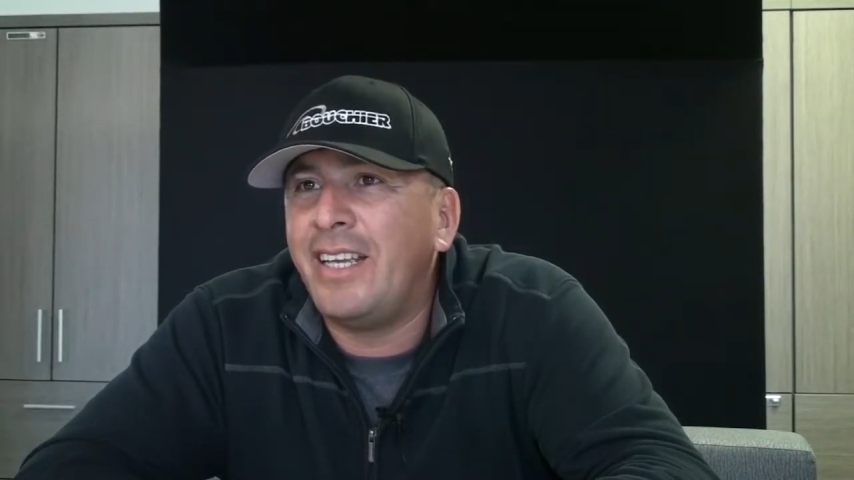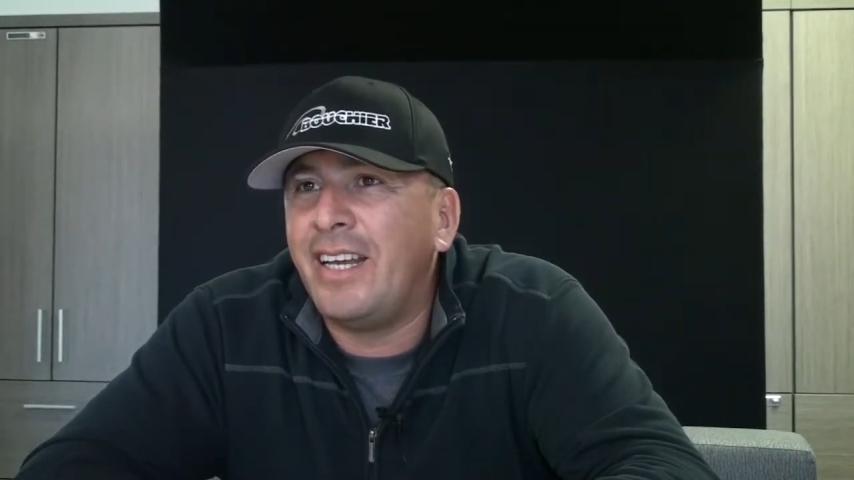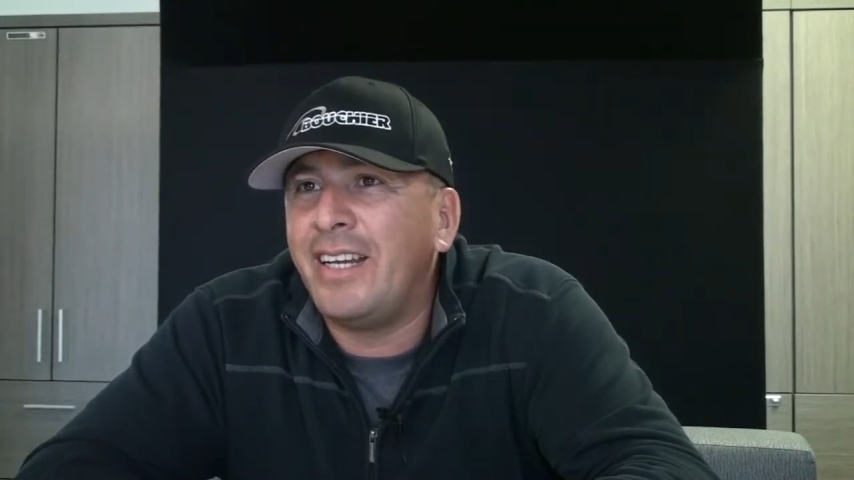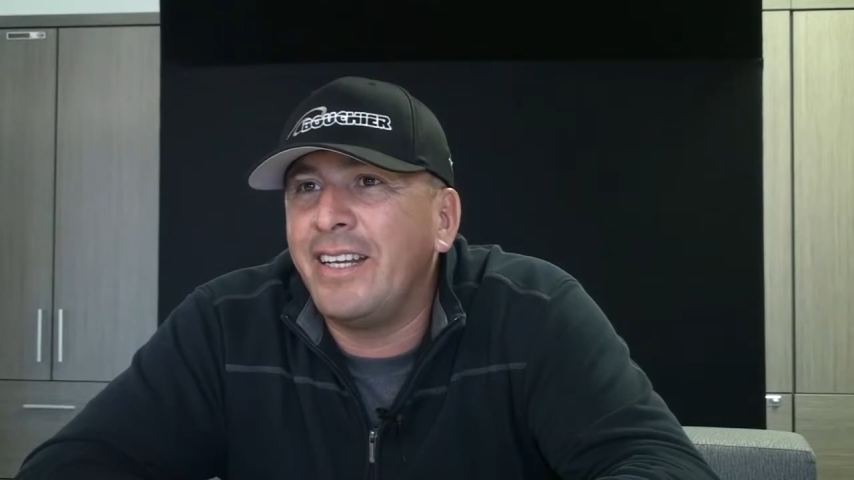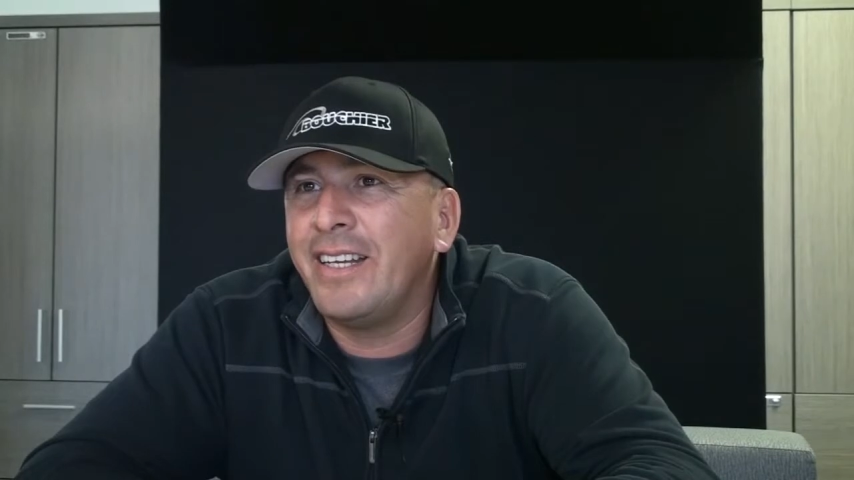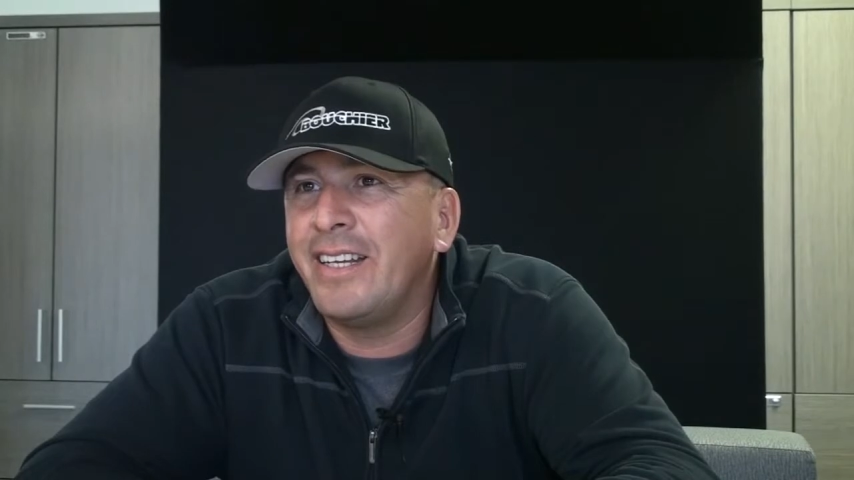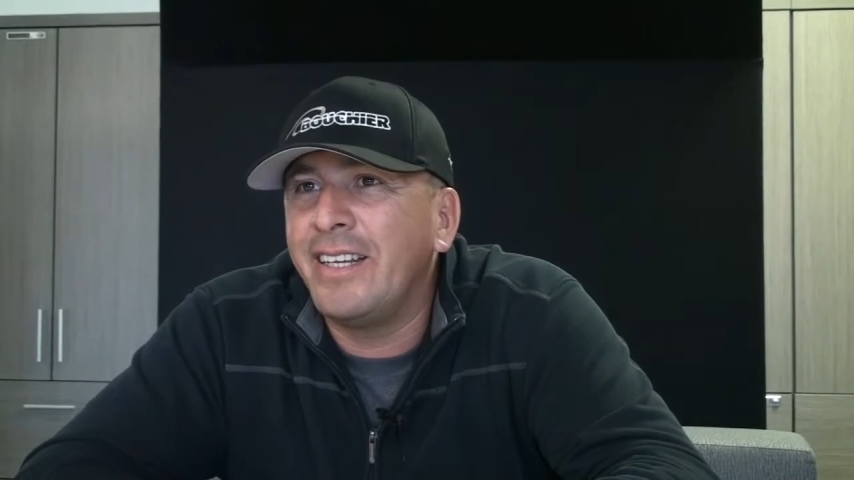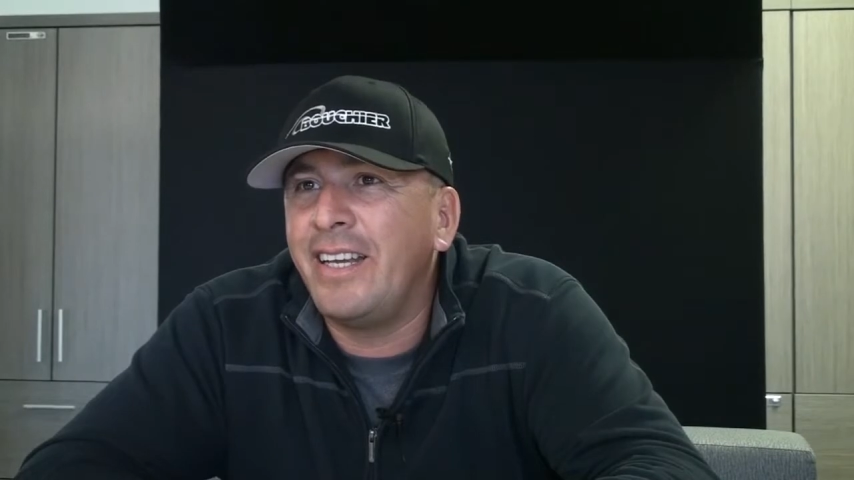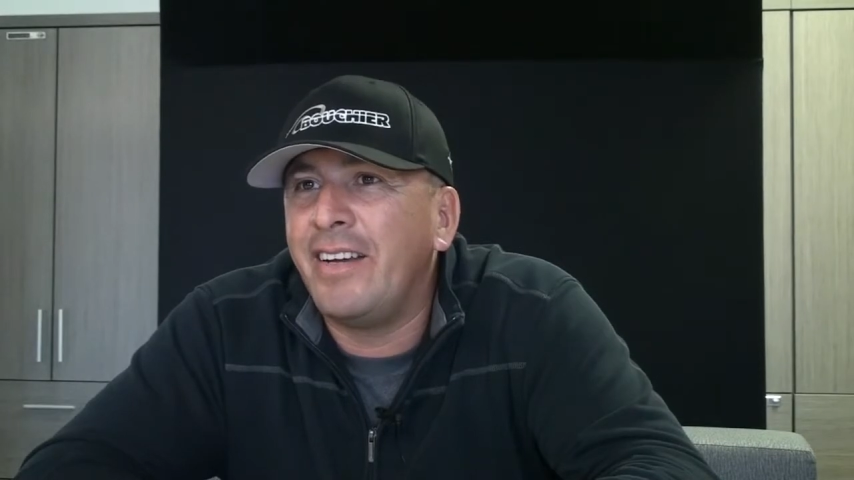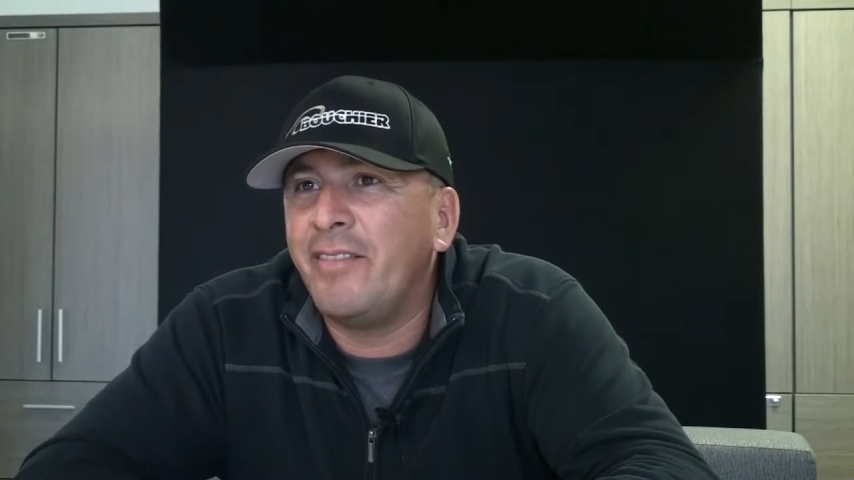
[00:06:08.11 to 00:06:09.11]
Yeah. Yeah,
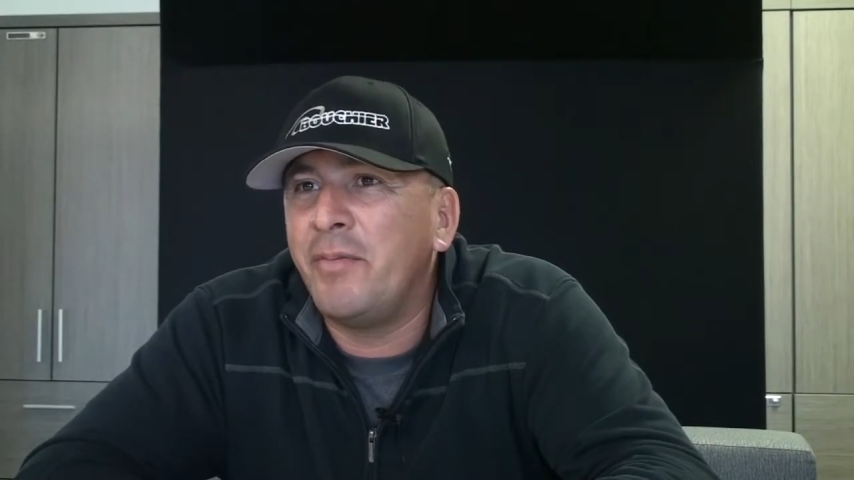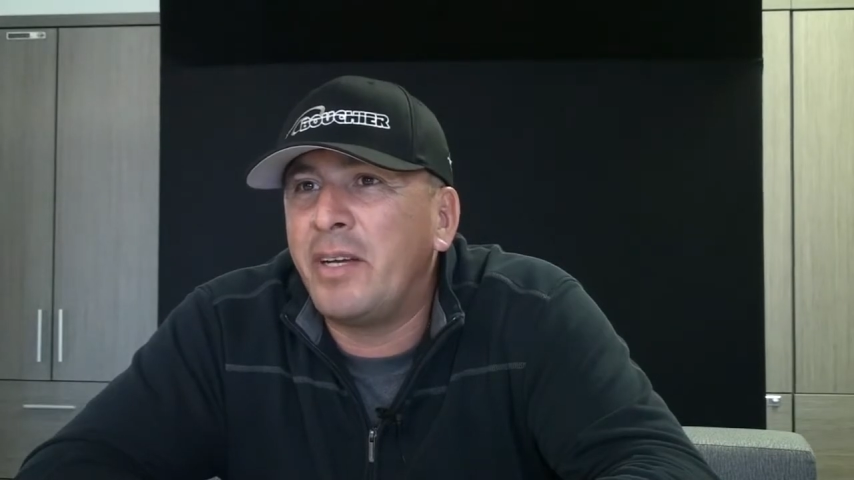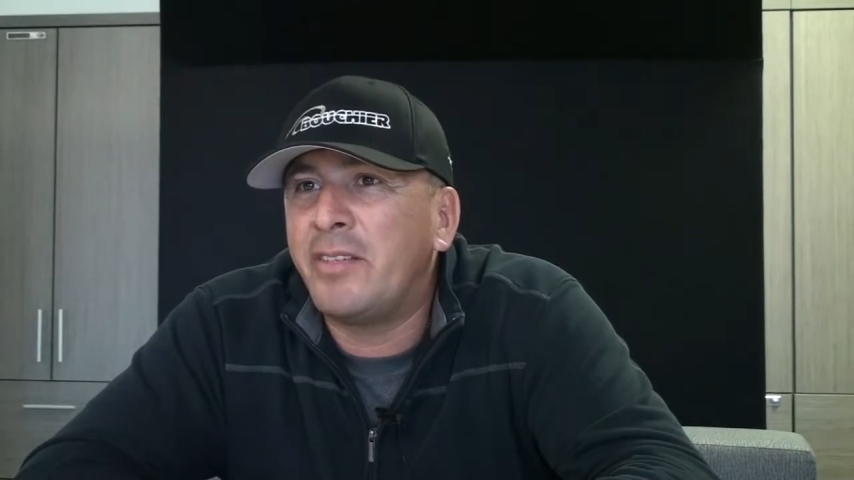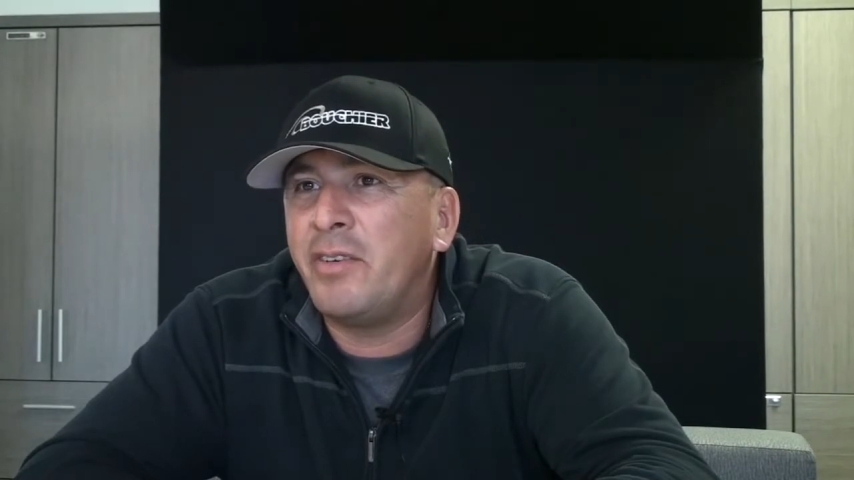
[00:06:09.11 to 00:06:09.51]
yeah. yeah. We make